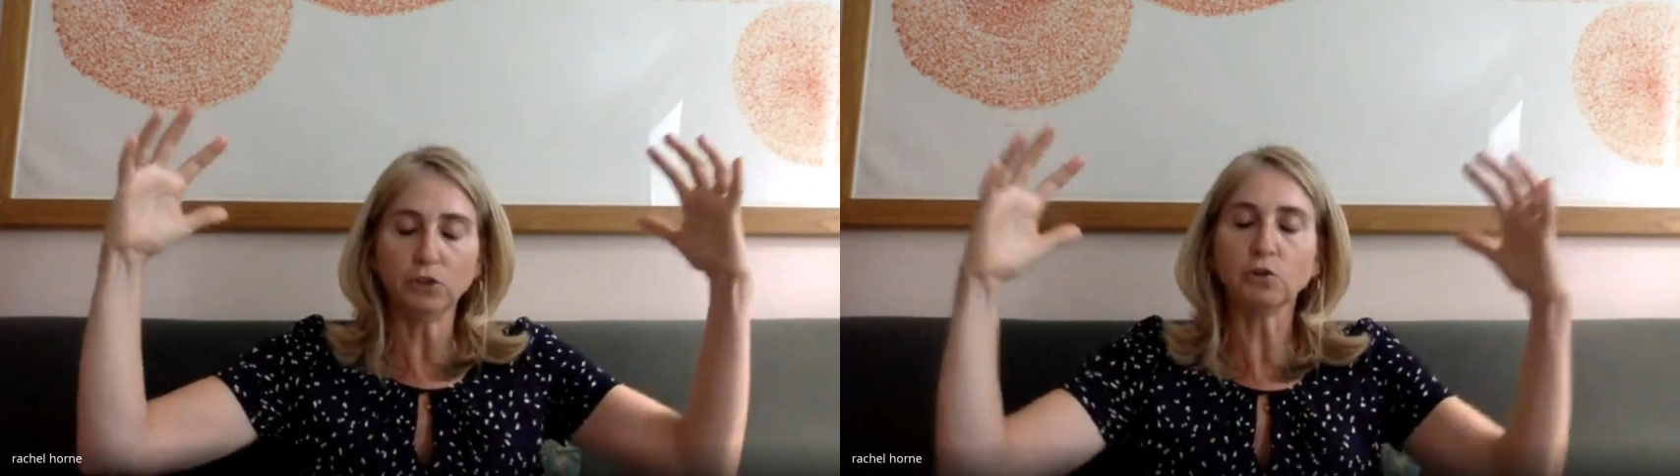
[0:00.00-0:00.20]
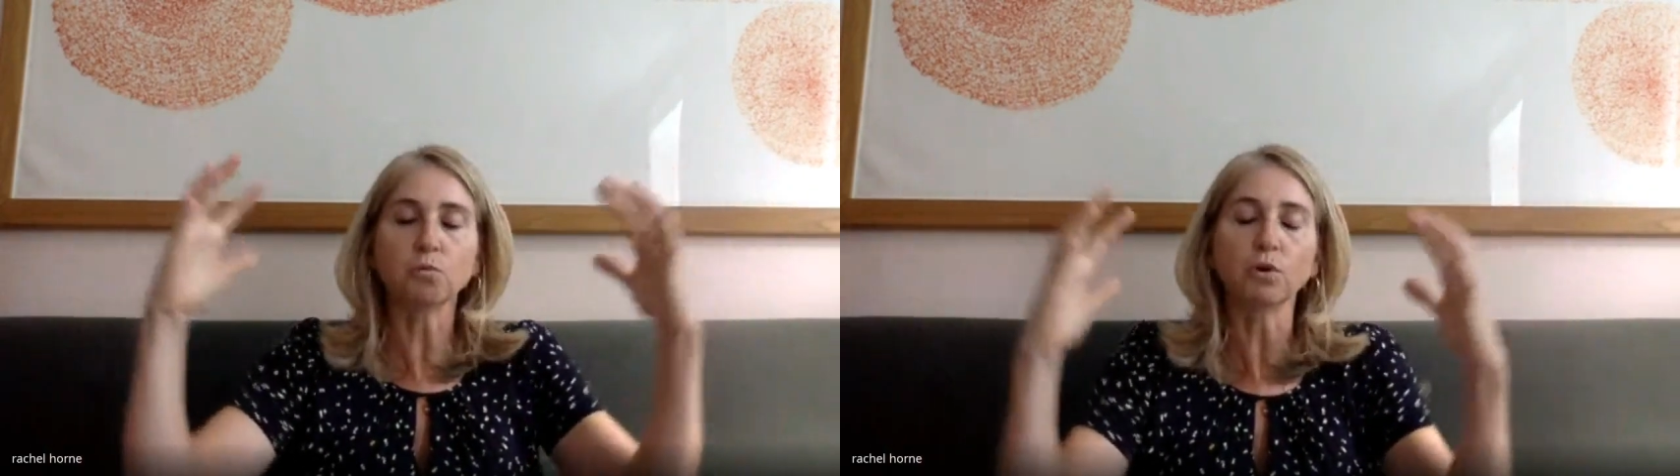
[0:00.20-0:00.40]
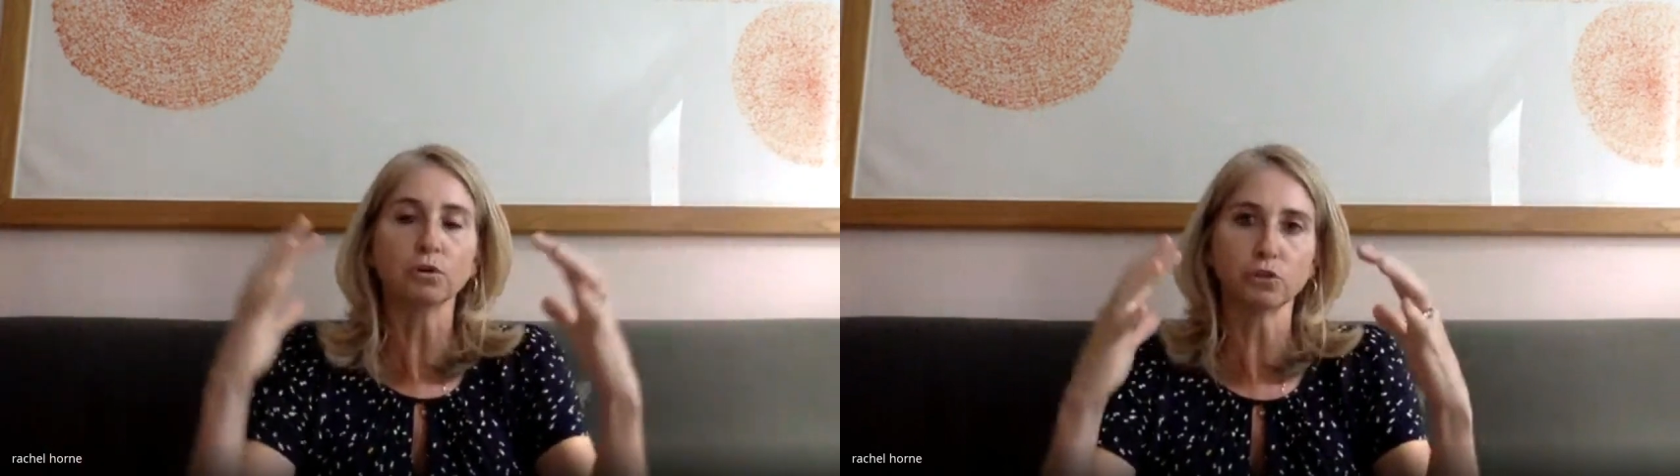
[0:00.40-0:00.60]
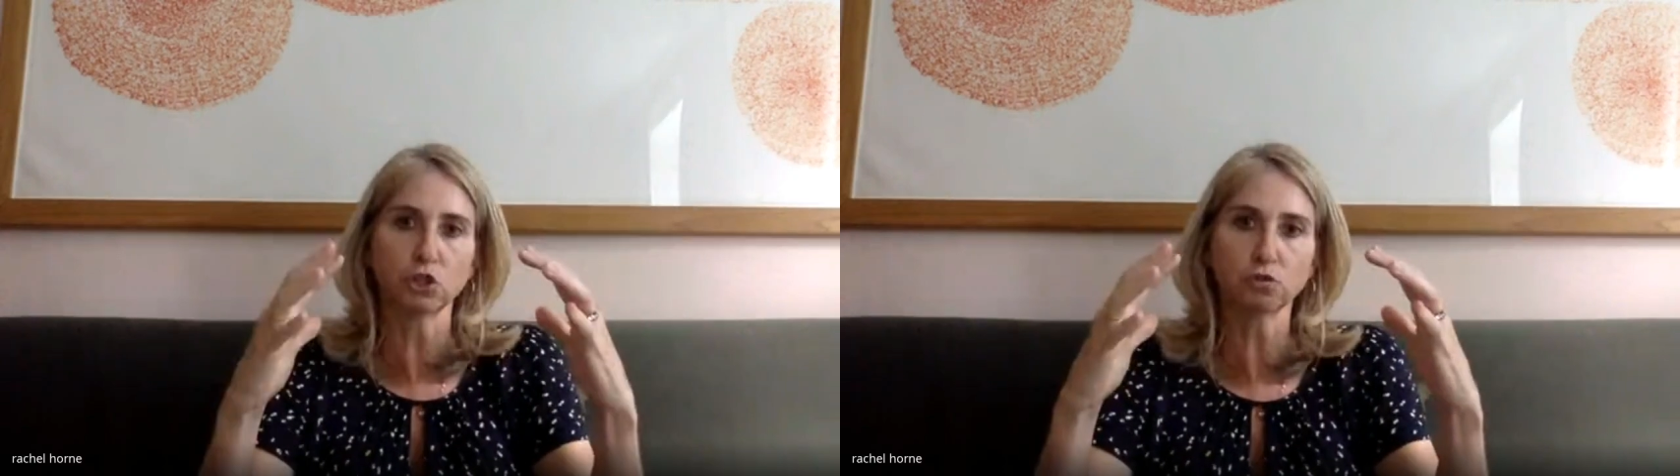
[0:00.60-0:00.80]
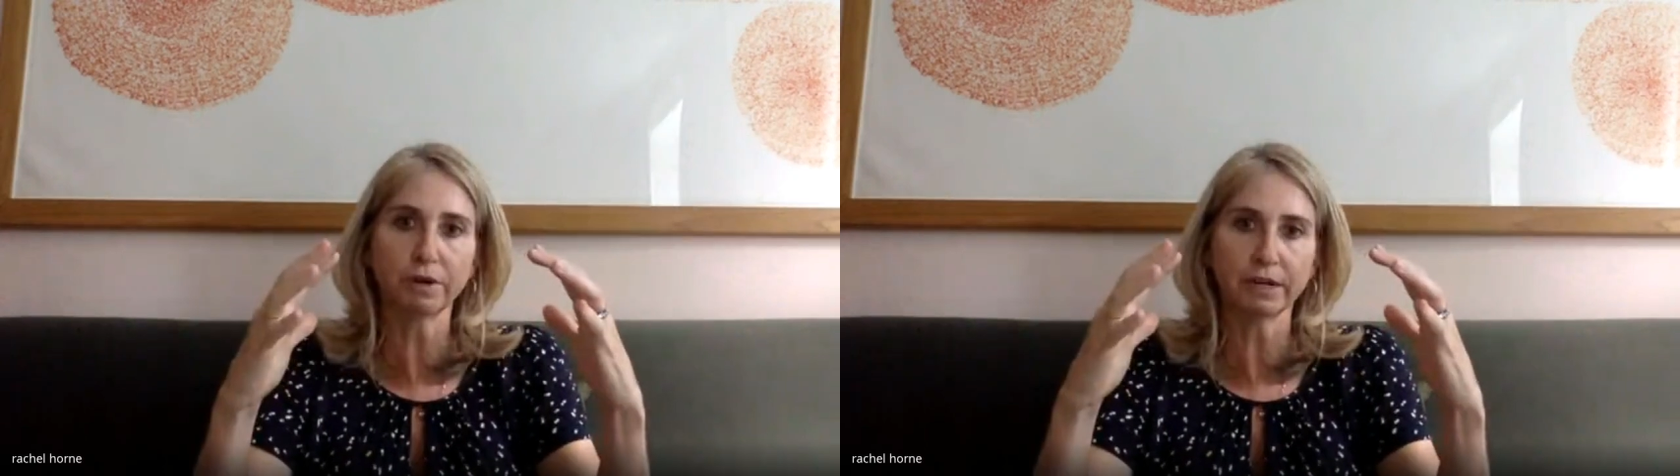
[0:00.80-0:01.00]
your world
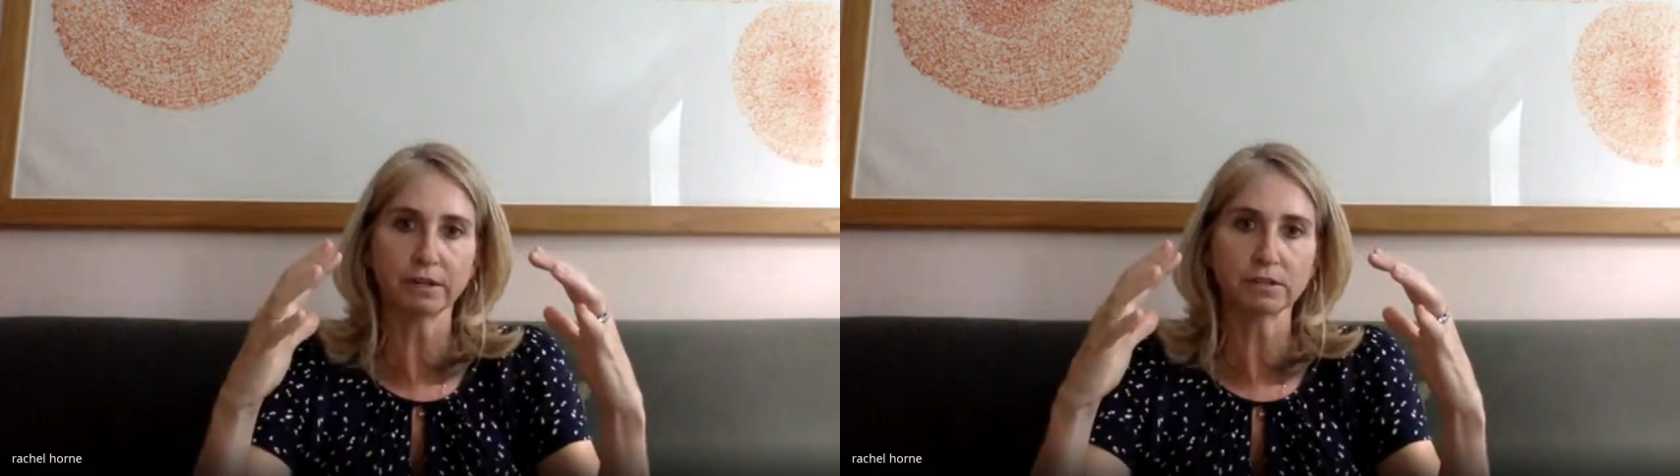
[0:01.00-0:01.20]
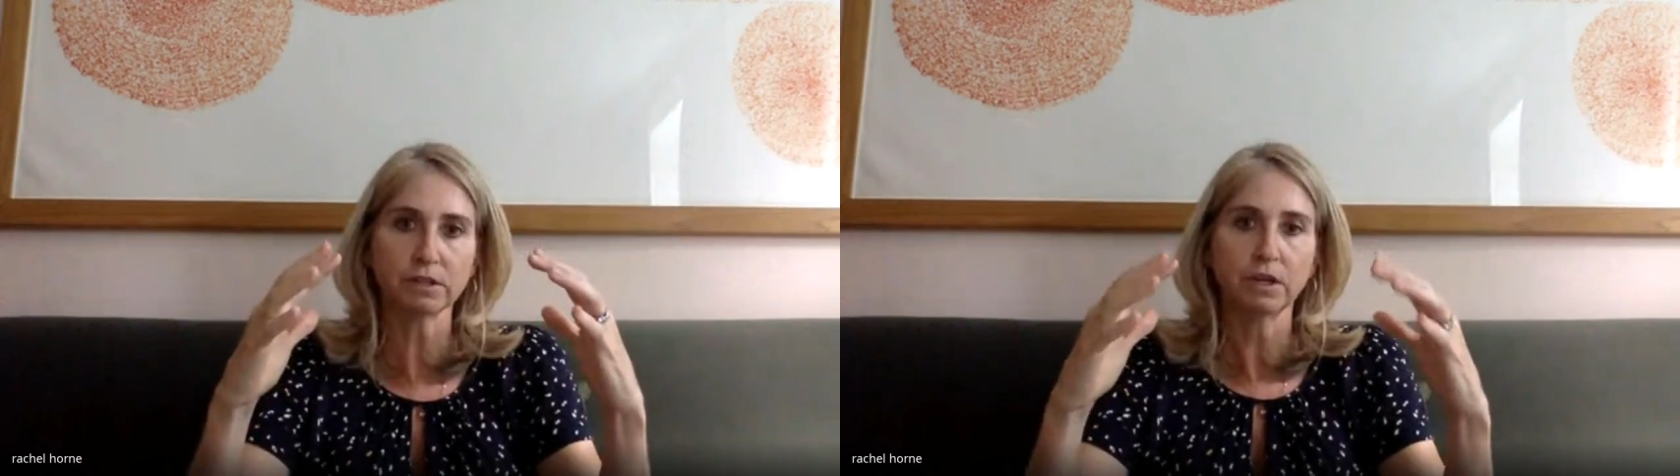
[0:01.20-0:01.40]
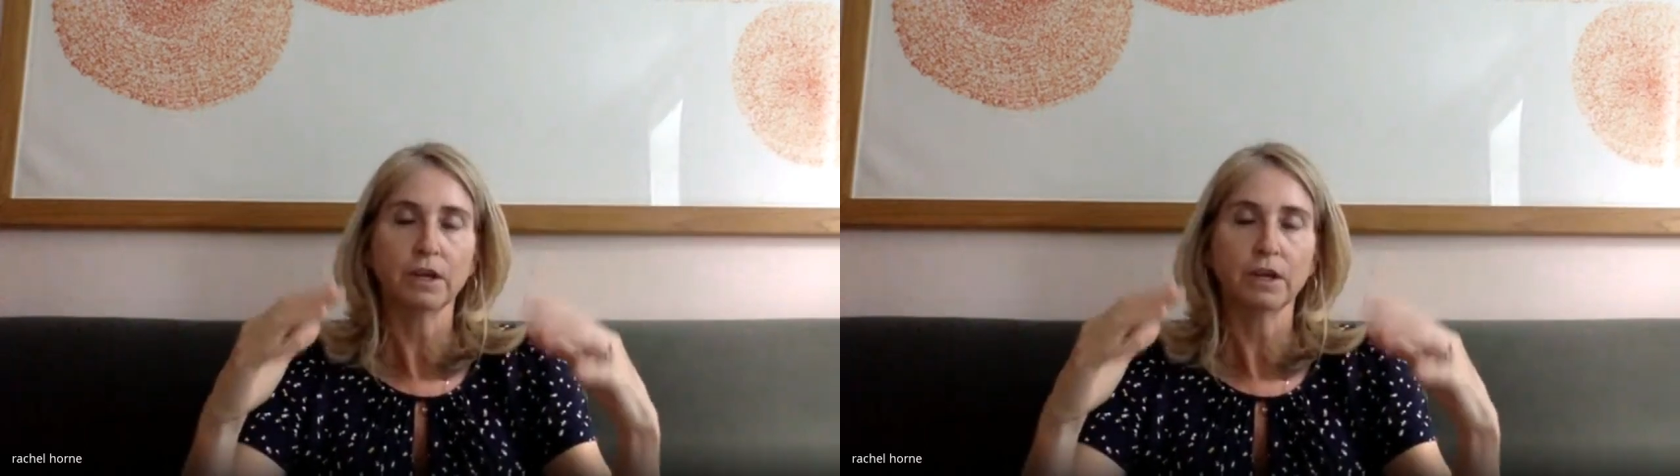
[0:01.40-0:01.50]
shrinks.